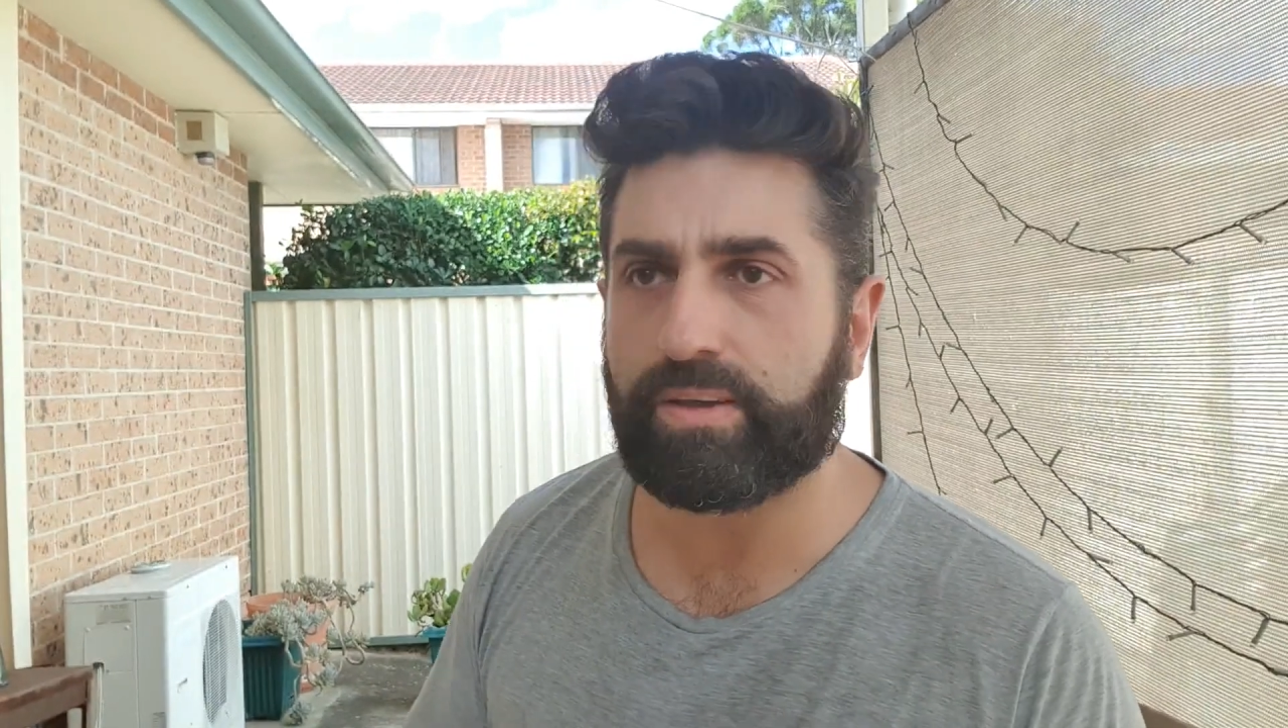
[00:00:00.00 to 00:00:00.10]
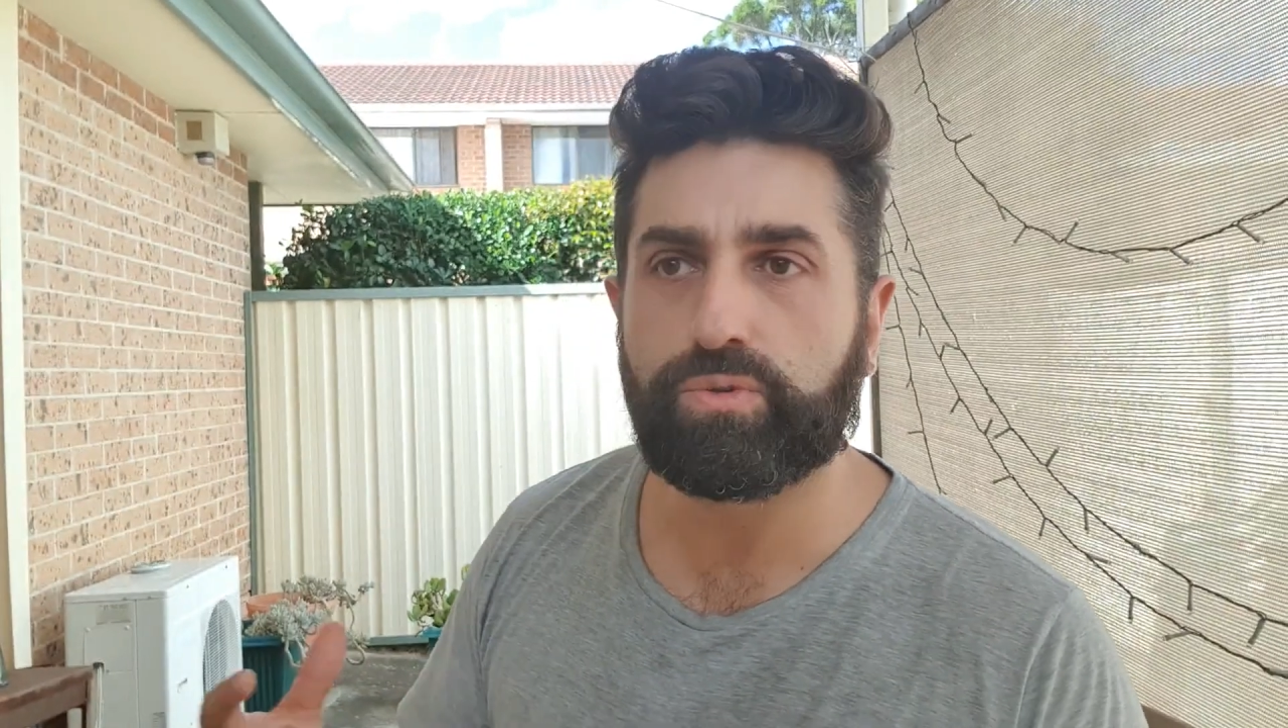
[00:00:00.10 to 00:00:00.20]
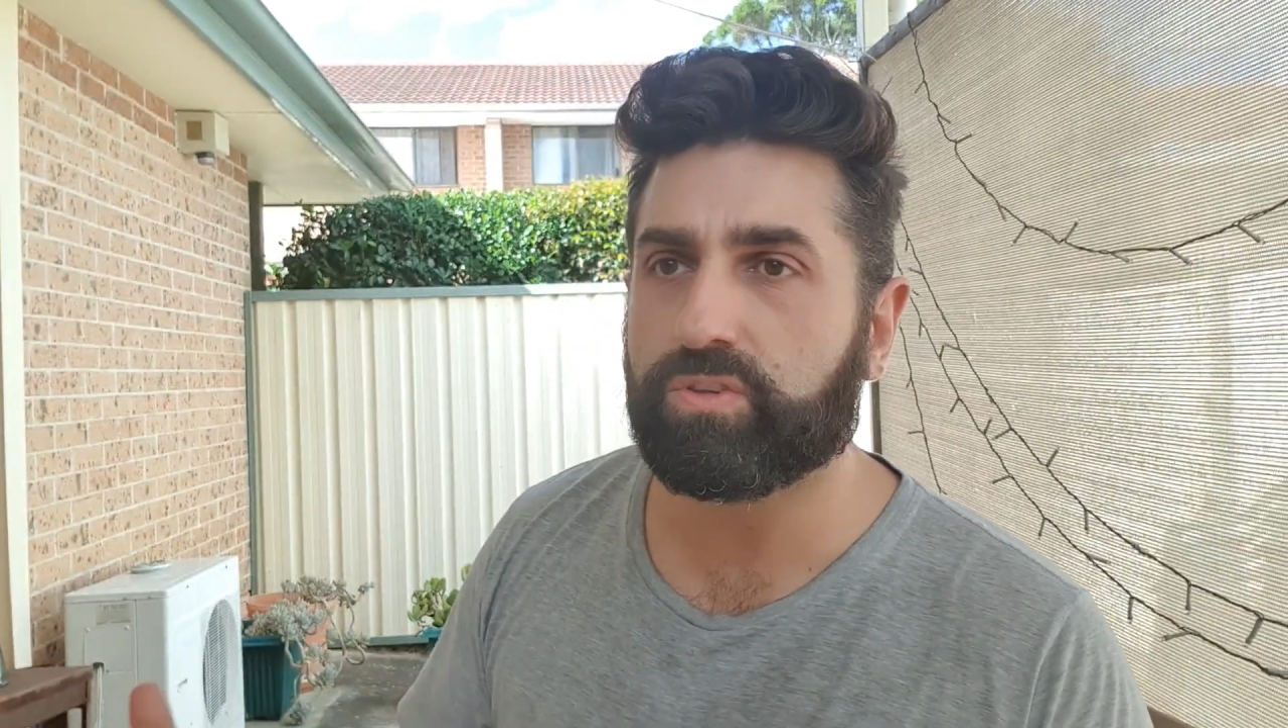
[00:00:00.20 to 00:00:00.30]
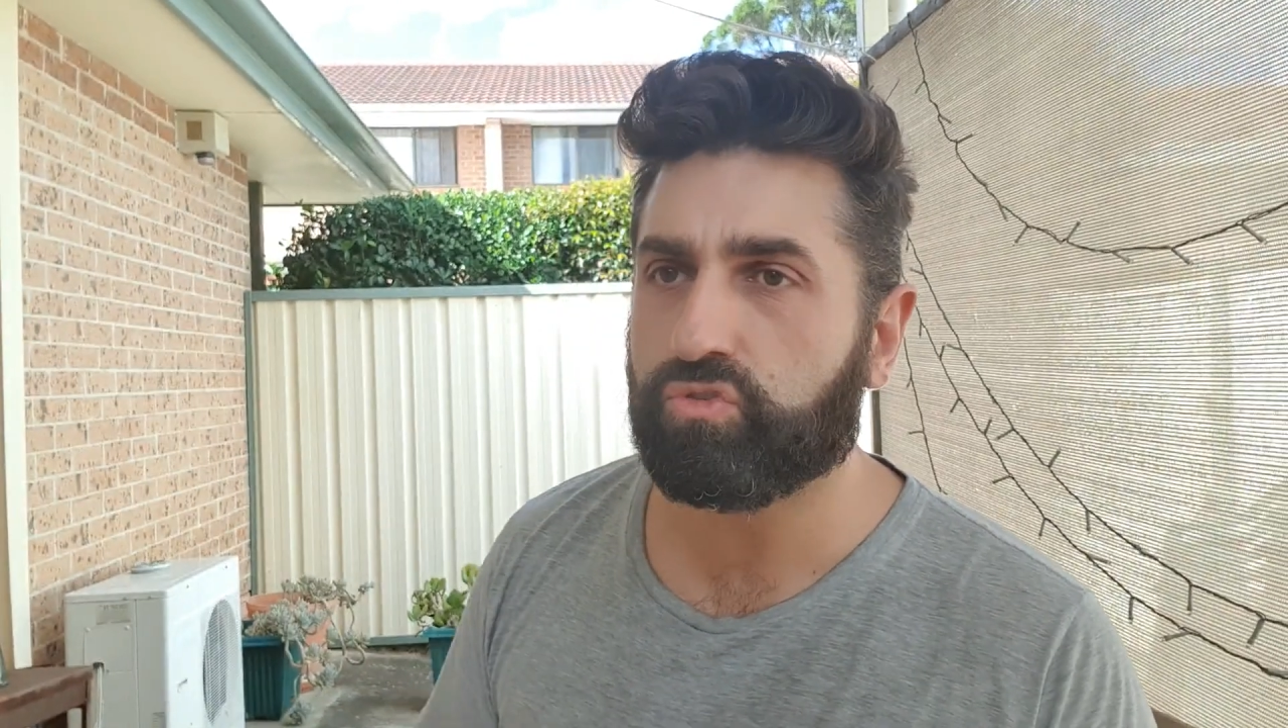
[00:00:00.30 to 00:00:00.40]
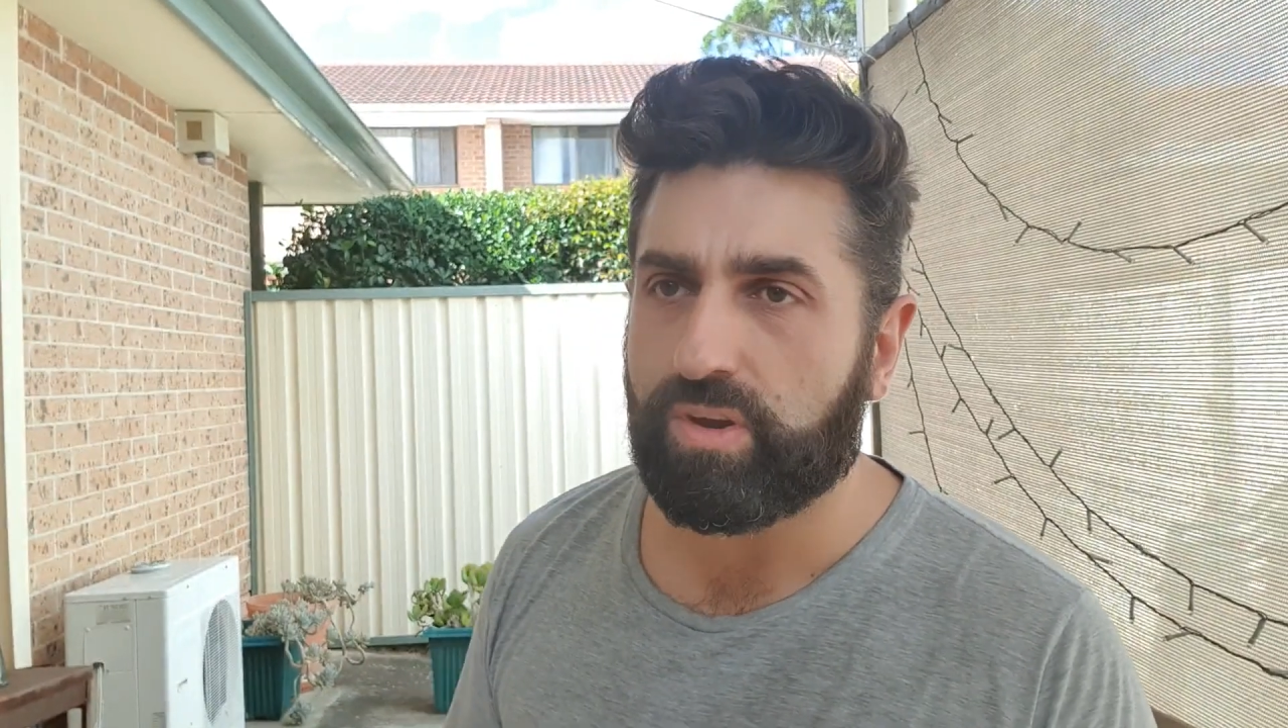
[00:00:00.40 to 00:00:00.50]
it
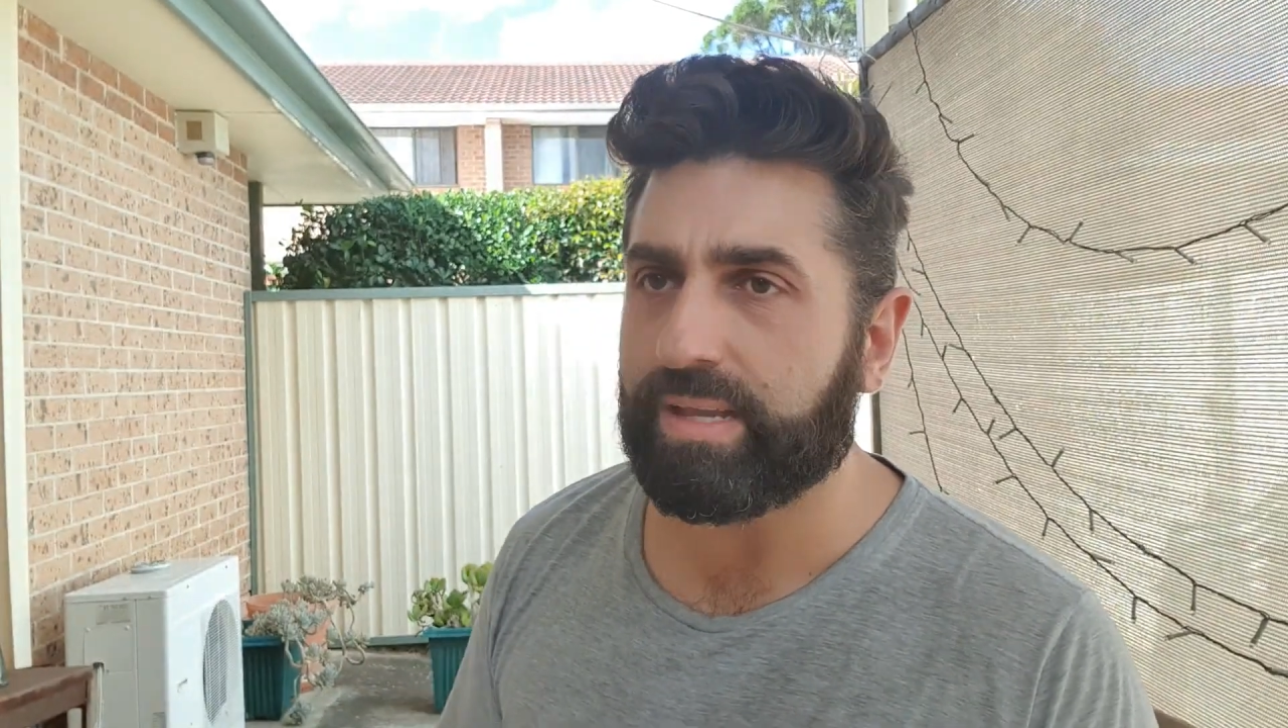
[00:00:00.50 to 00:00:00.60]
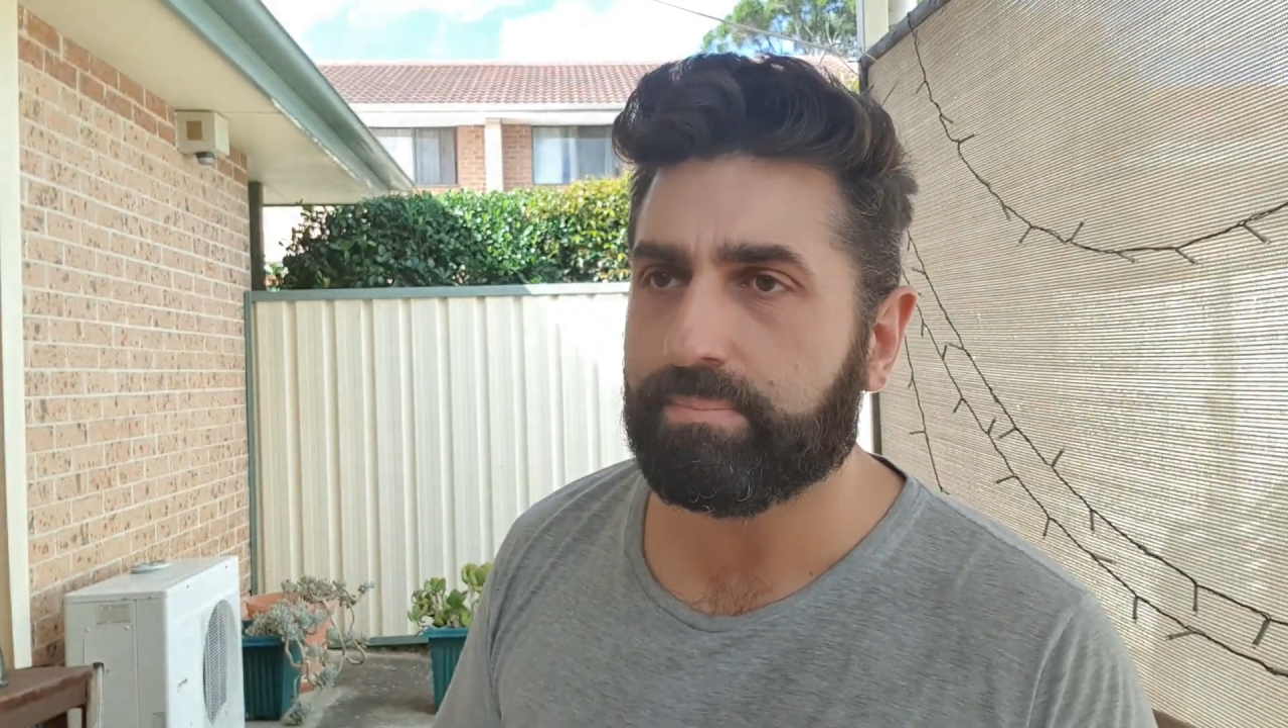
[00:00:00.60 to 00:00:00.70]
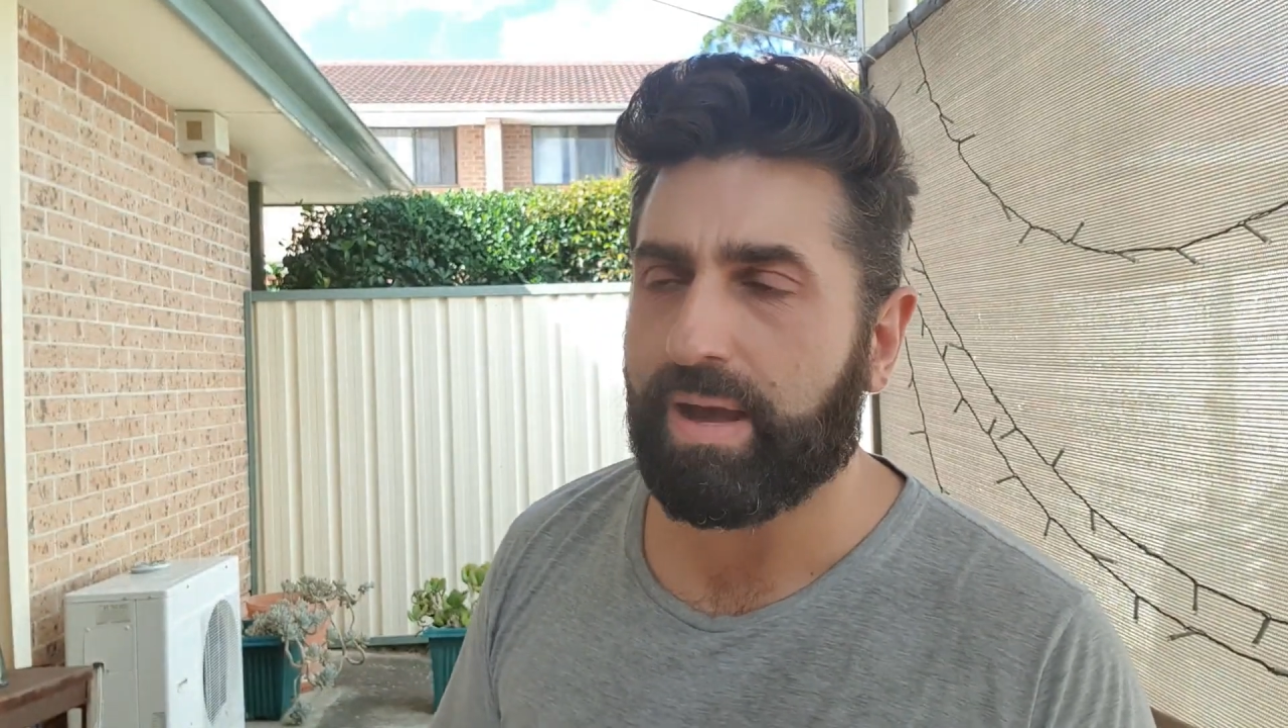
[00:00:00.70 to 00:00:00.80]
was a dream.